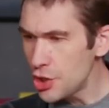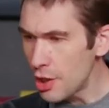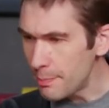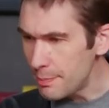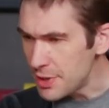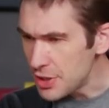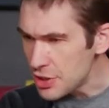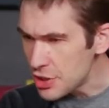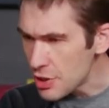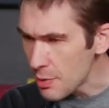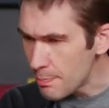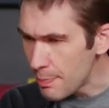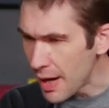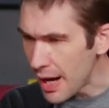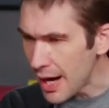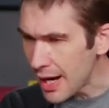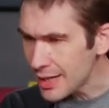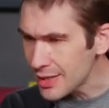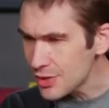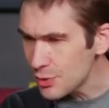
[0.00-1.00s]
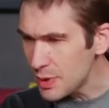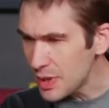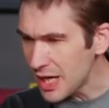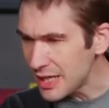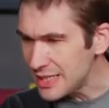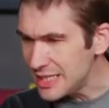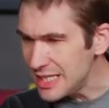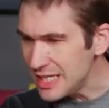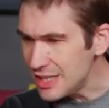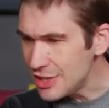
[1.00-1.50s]
Jumping into the box, we
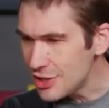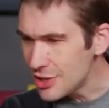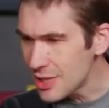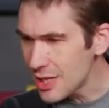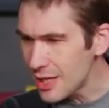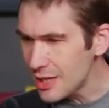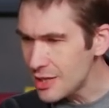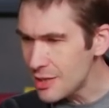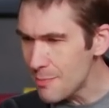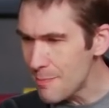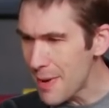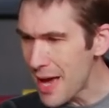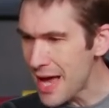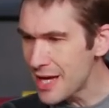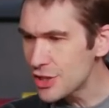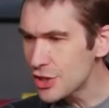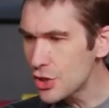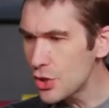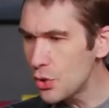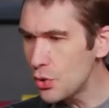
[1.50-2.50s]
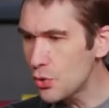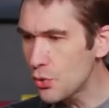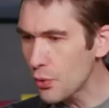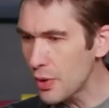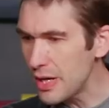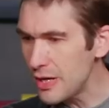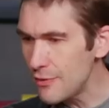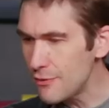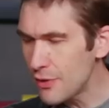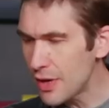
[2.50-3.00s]
got Deitch saying, Damasco,
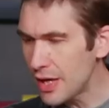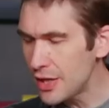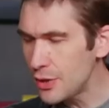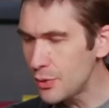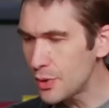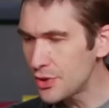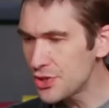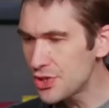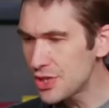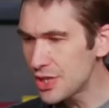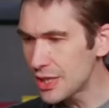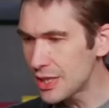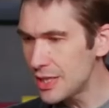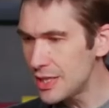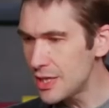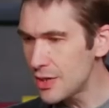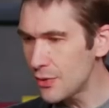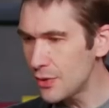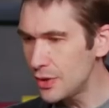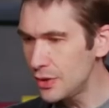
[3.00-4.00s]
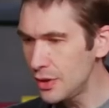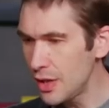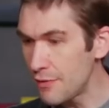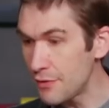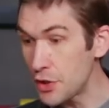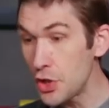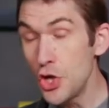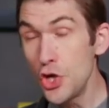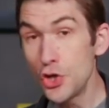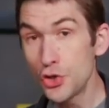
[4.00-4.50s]
great value on secondary,
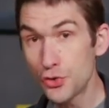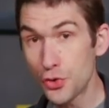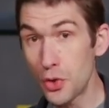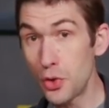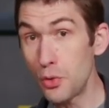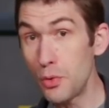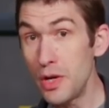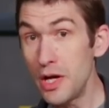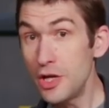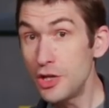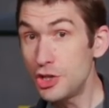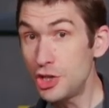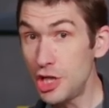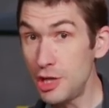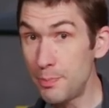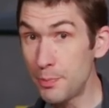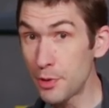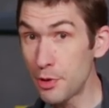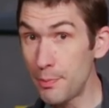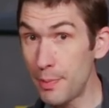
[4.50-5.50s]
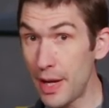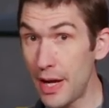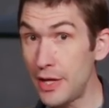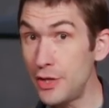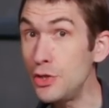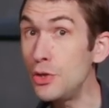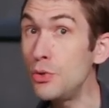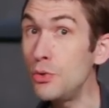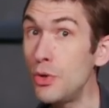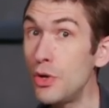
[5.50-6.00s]
love it. True, cheaper to buy
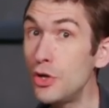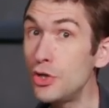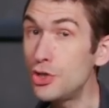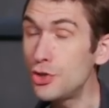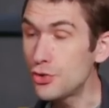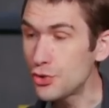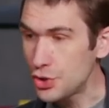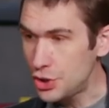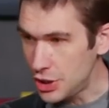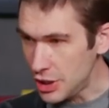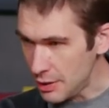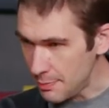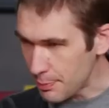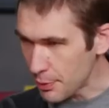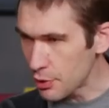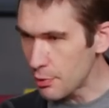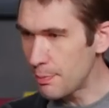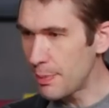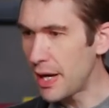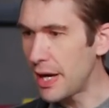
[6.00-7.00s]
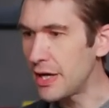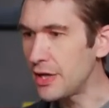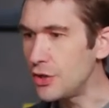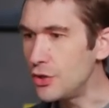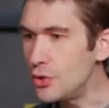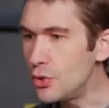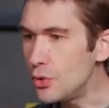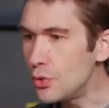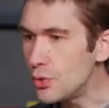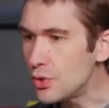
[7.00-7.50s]
new, cheaper to buy
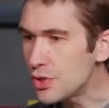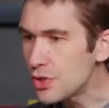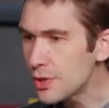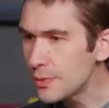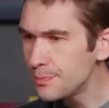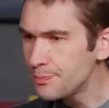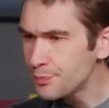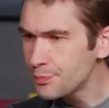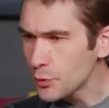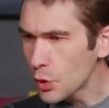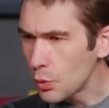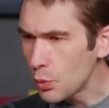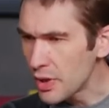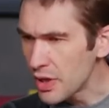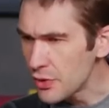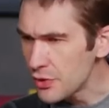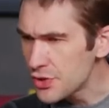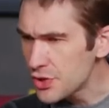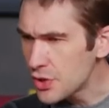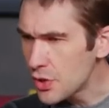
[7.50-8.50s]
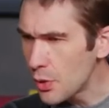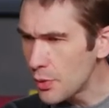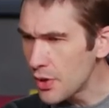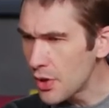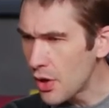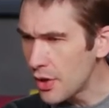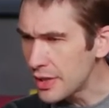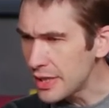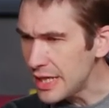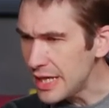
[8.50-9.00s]
used. What else is going
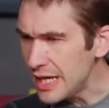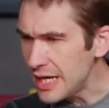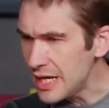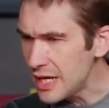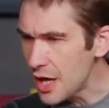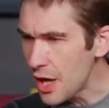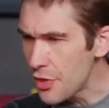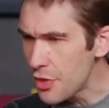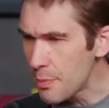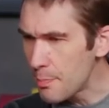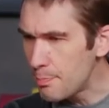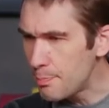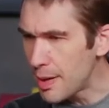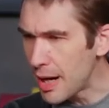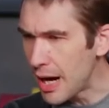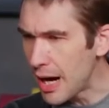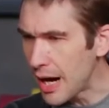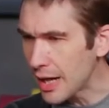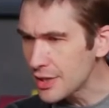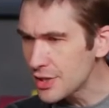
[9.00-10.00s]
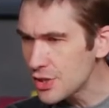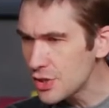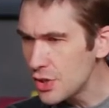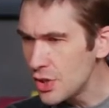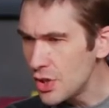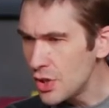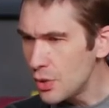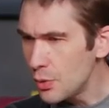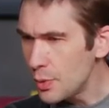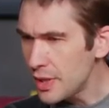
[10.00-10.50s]
on in the
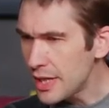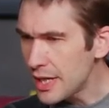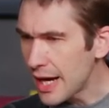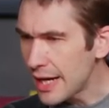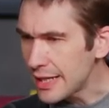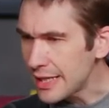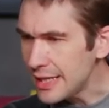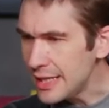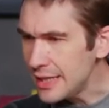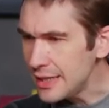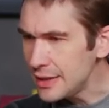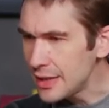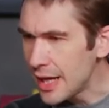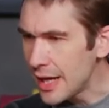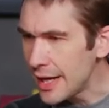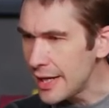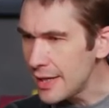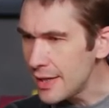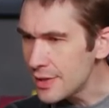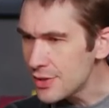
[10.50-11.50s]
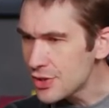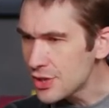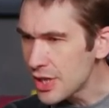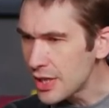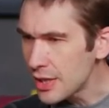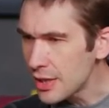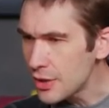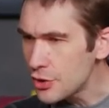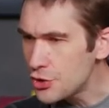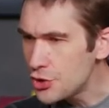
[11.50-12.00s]
box? We got Eli
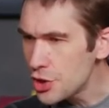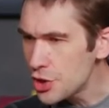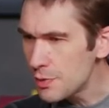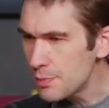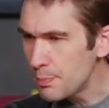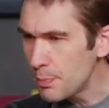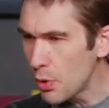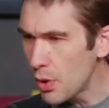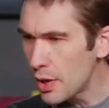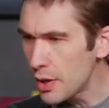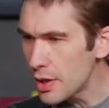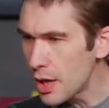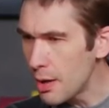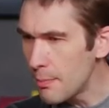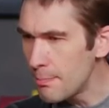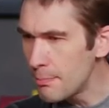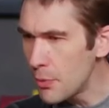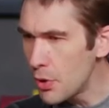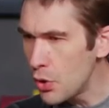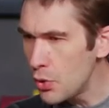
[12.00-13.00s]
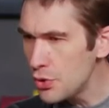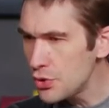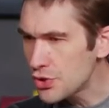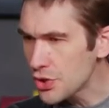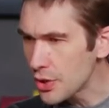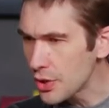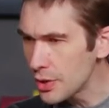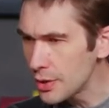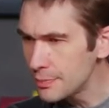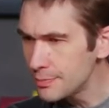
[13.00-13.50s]
saying, just bought a
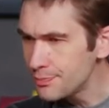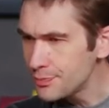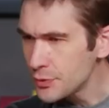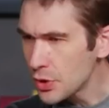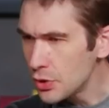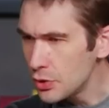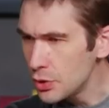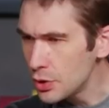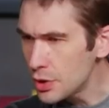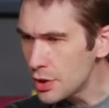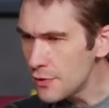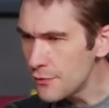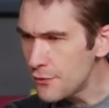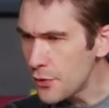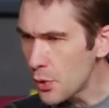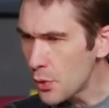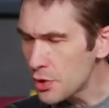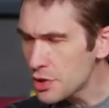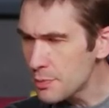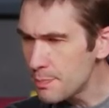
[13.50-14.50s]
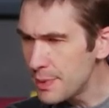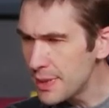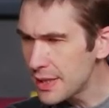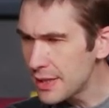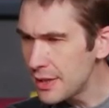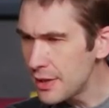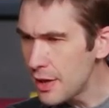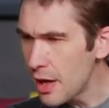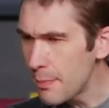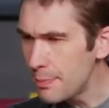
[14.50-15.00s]
Moser, looking forward to
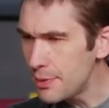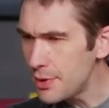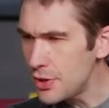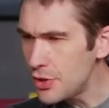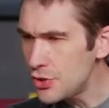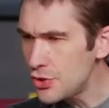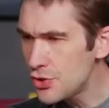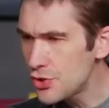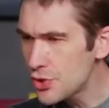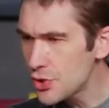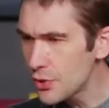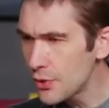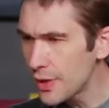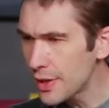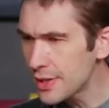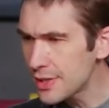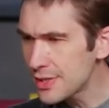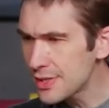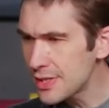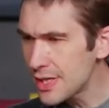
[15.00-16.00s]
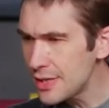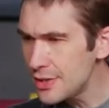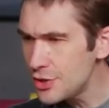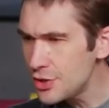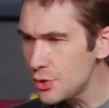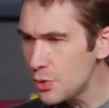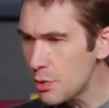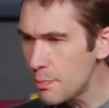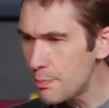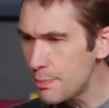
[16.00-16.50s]
picking it up in Zurich,
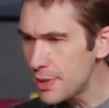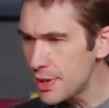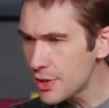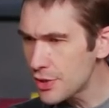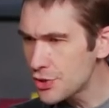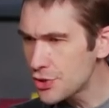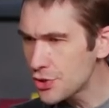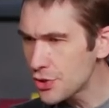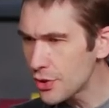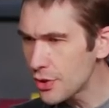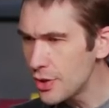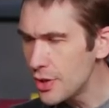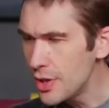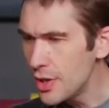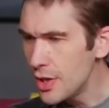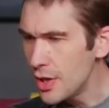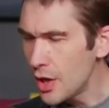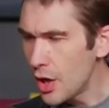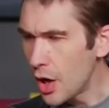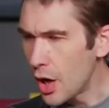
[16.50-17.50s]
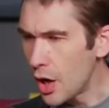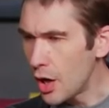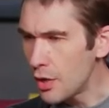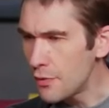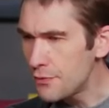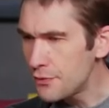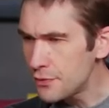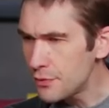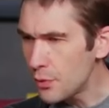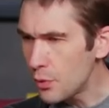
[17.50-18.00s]
sent you a picture
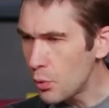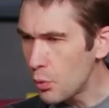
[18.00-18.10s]
of